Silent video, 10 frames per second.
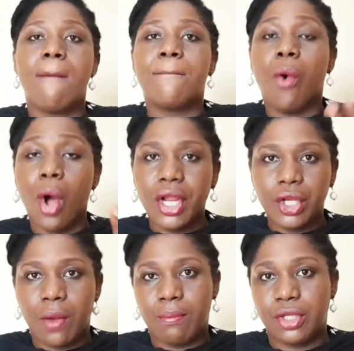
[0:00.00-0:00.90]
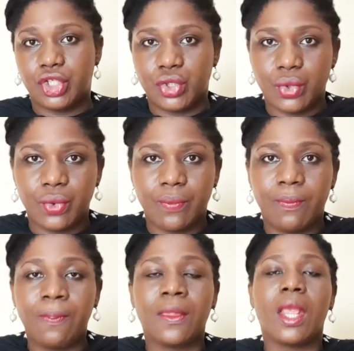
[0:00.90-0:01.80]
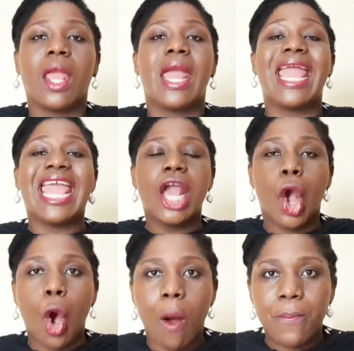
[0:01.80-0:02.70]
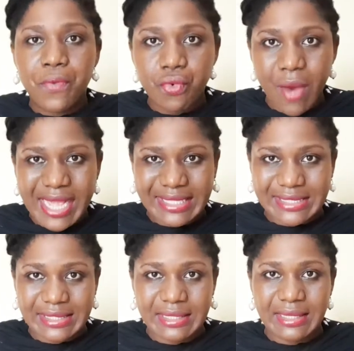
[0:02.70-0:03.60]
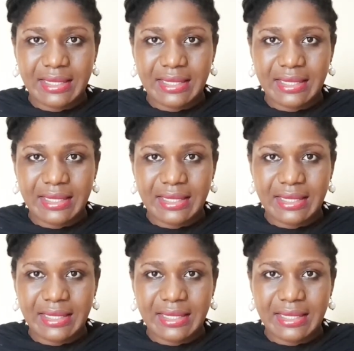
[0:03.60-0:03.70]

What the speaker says: Point number two, incorporate